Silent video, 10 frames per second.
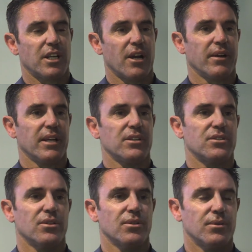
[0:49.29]
going
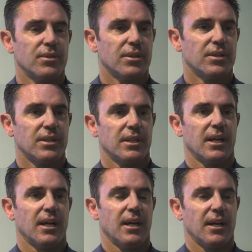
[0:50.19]
into
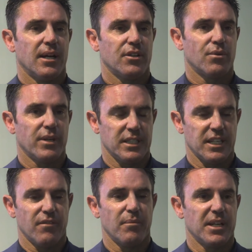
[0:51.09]
a
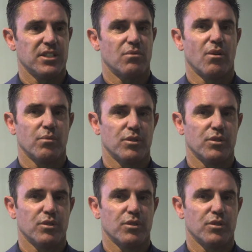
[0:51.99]
27-man squad,